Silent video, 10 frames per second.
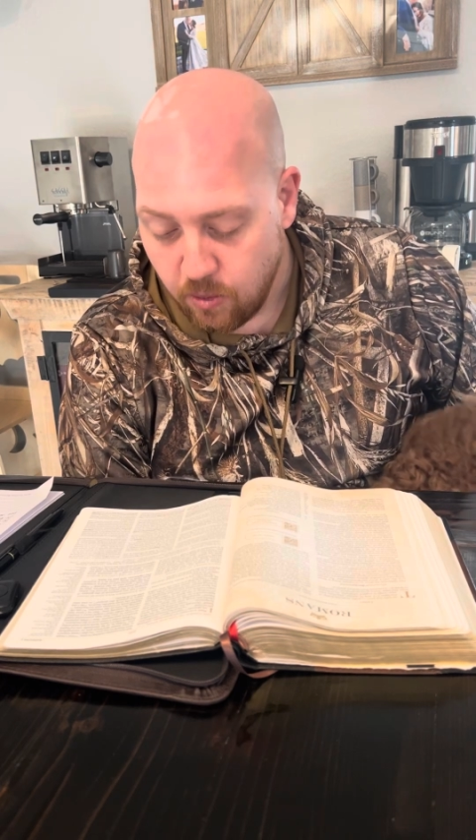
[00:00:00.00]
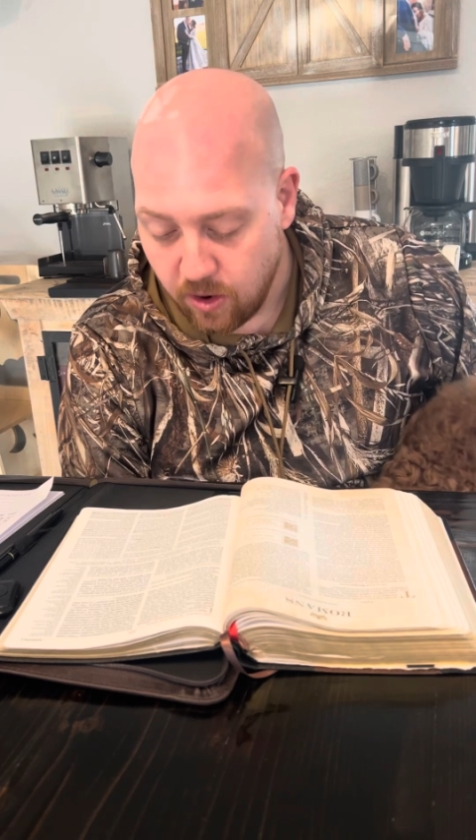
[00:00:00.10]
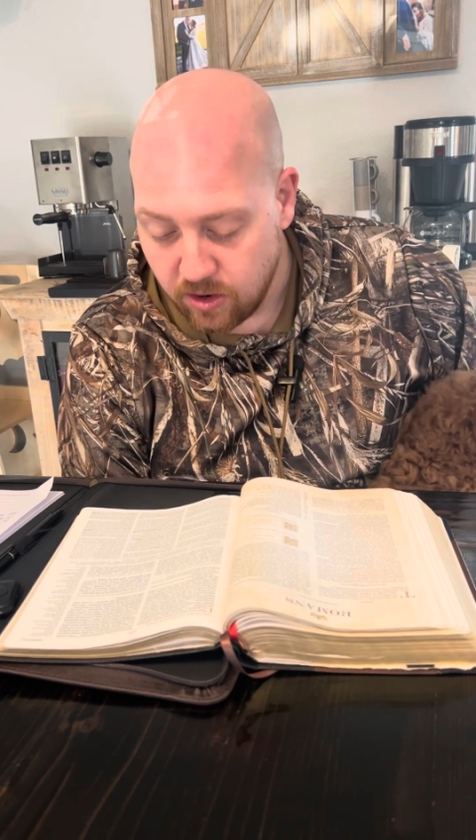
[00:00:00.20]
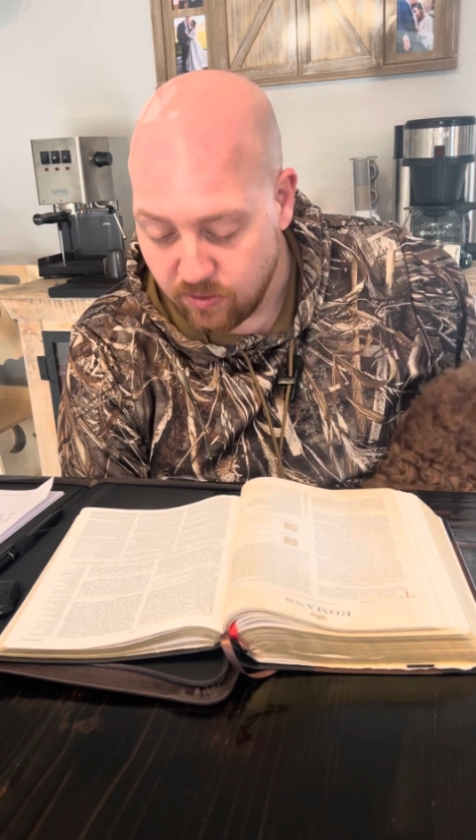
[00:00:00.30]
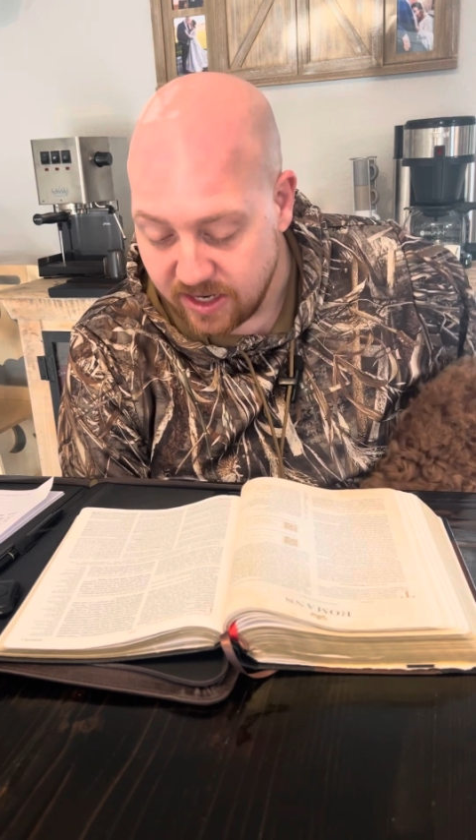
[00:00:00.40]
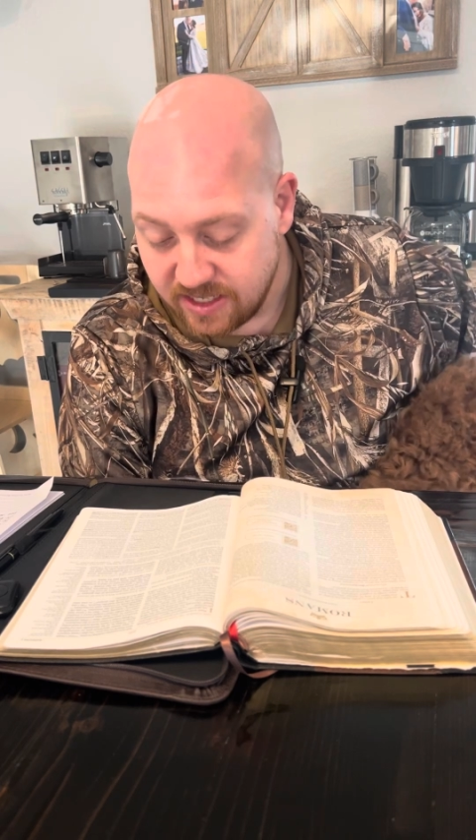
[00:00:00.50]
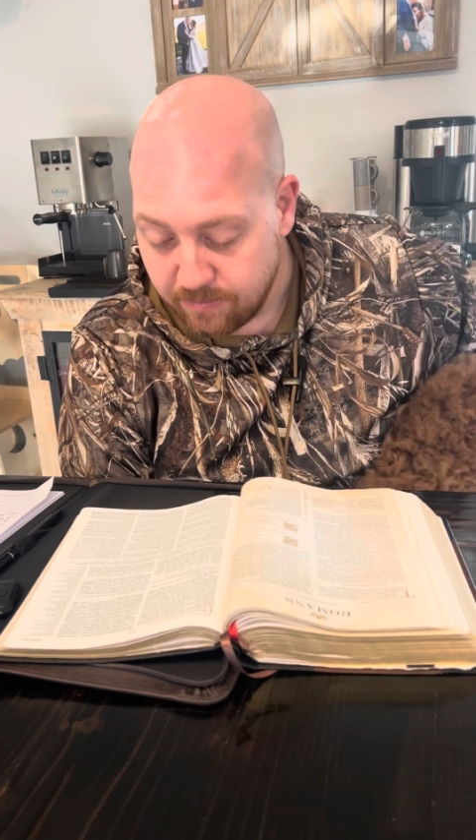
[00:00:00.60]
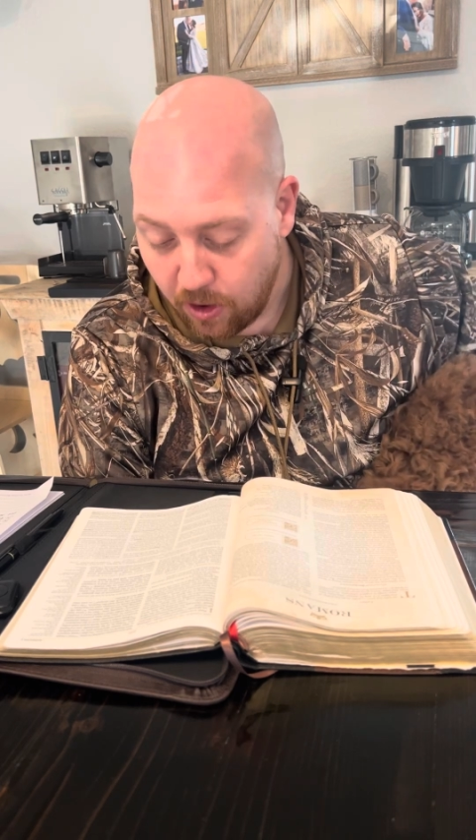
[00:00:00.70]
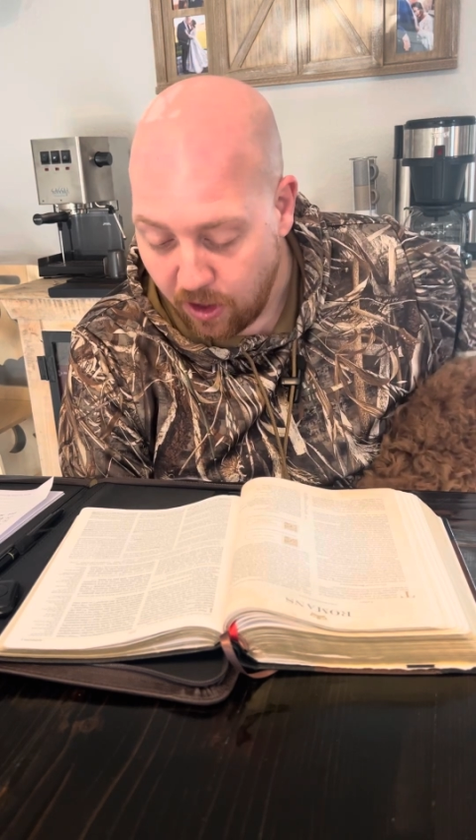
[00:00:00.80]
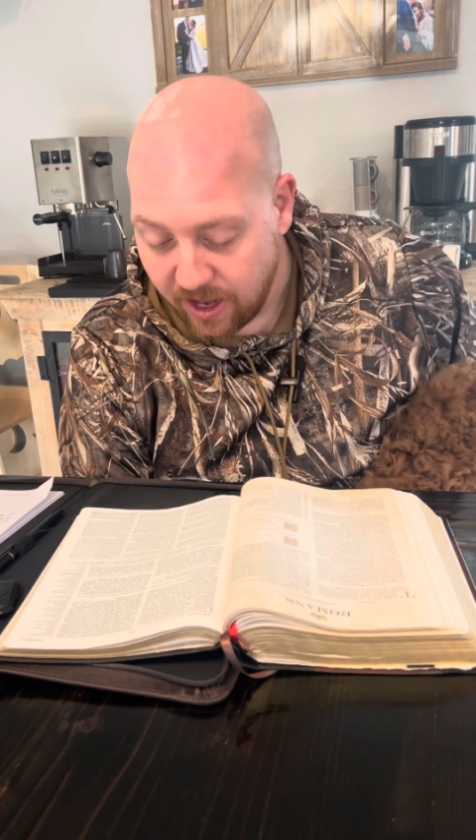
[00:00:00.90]
One
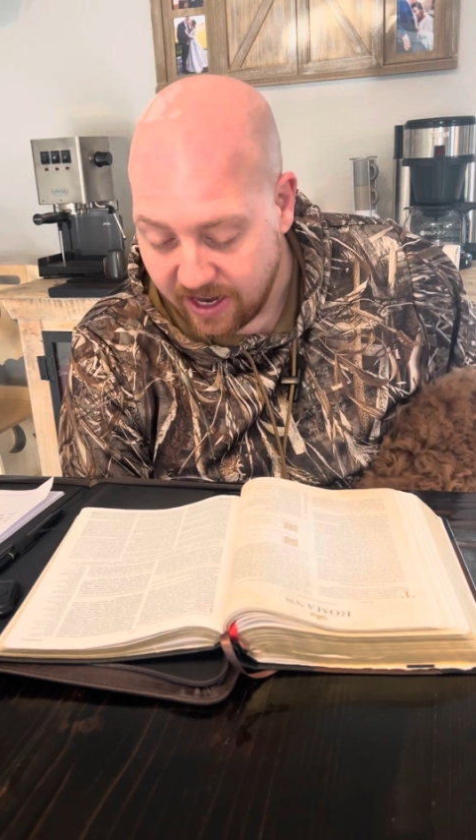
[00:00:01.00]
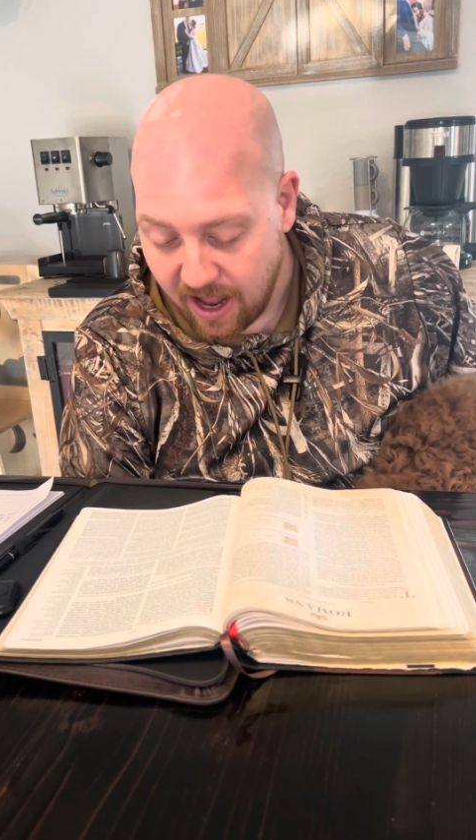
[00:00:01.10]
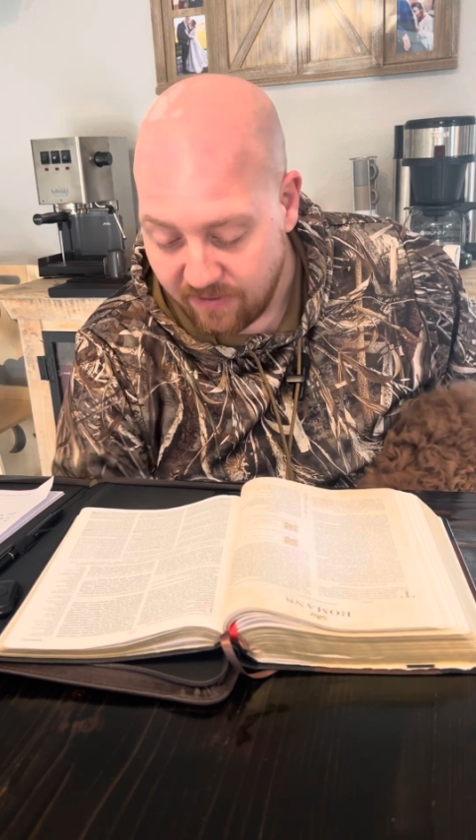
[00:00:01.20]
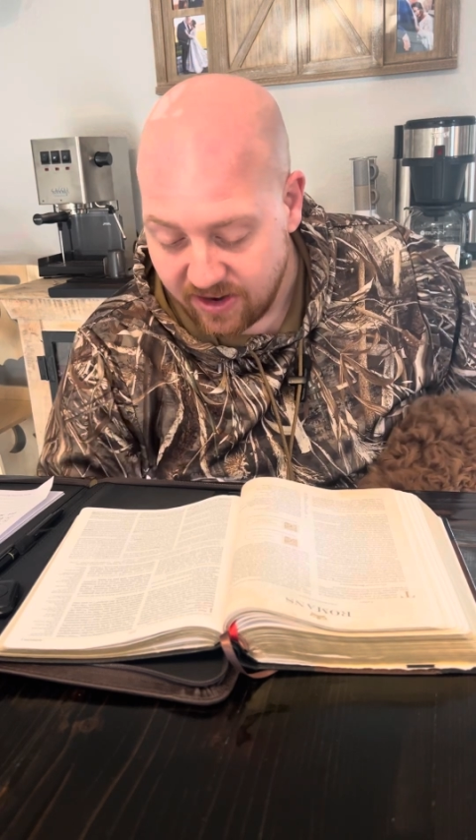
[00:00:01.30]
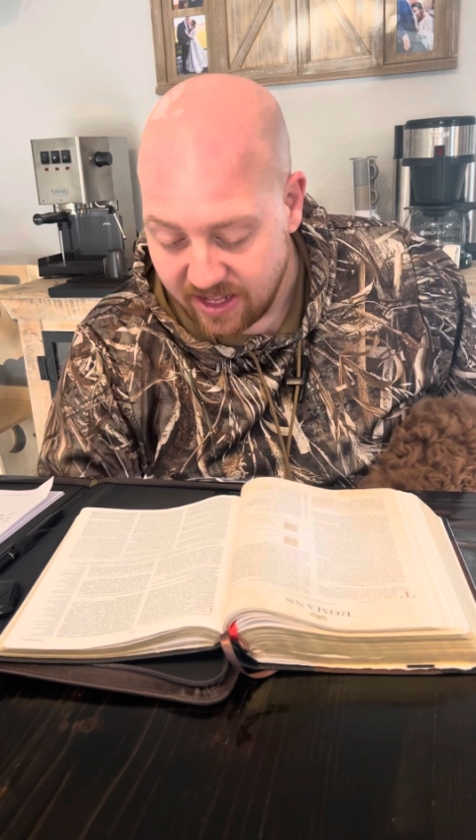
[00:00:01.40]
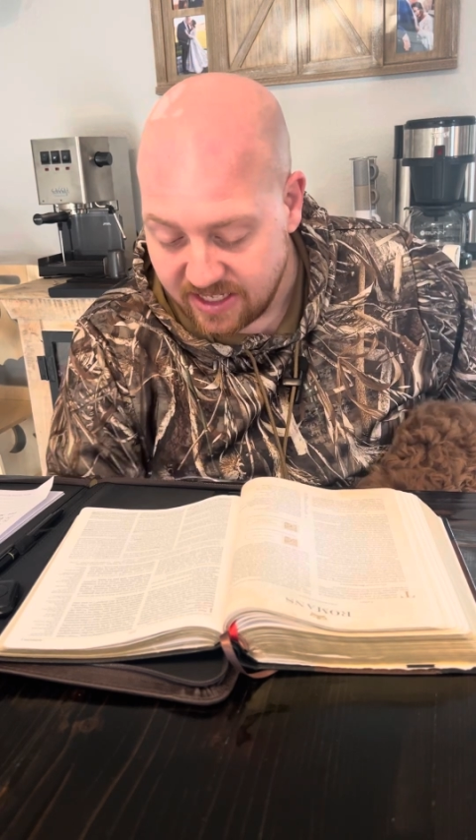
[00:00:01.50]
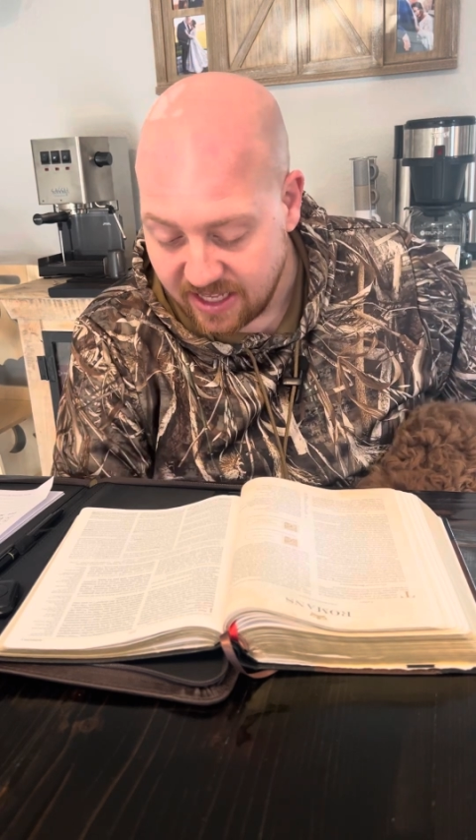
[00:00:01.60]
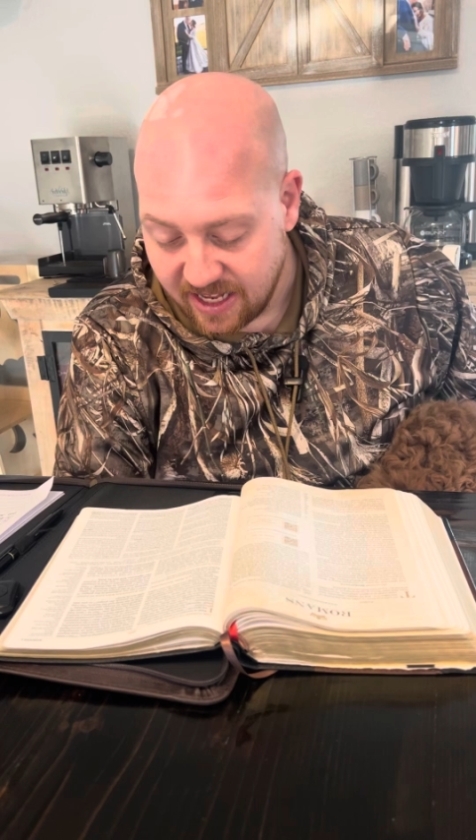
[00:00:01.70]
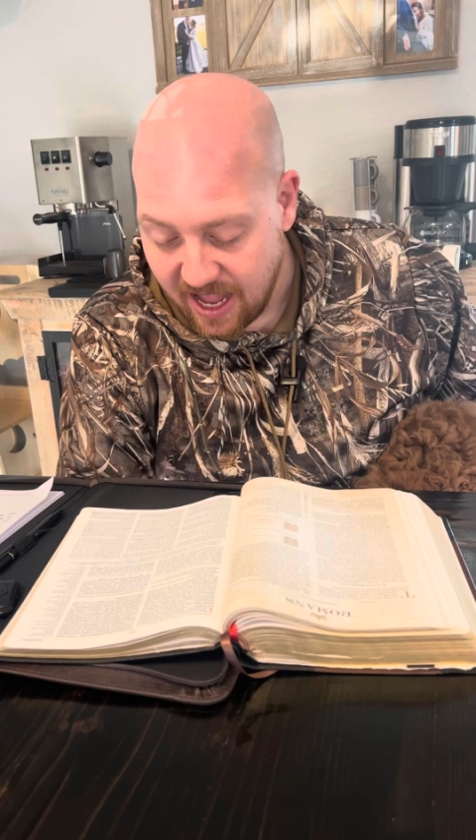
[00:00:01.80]
reason Paul had confidence in the